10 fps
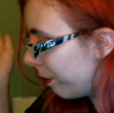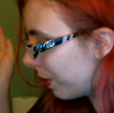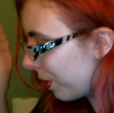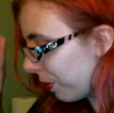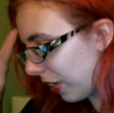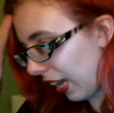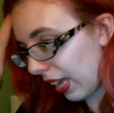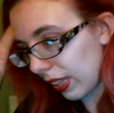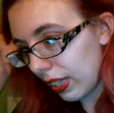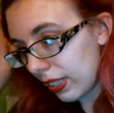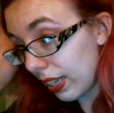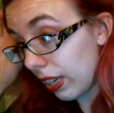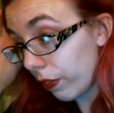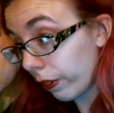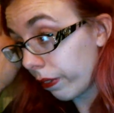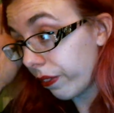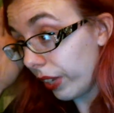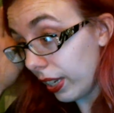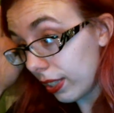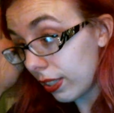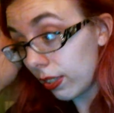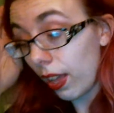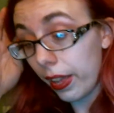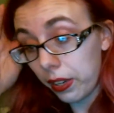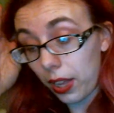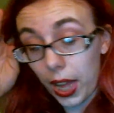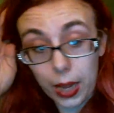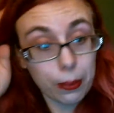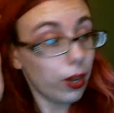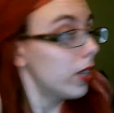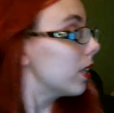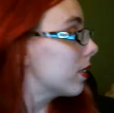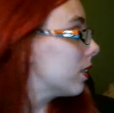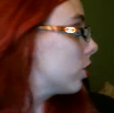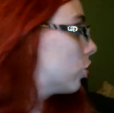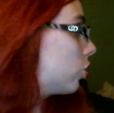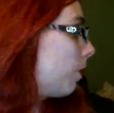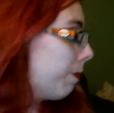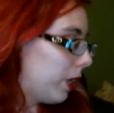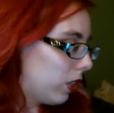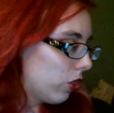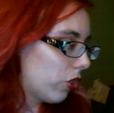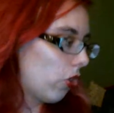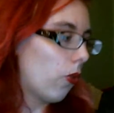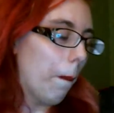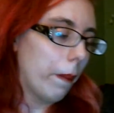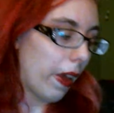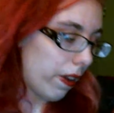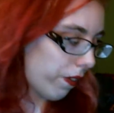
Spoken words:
So yeah, that's it for face and eye products. Let's jump into my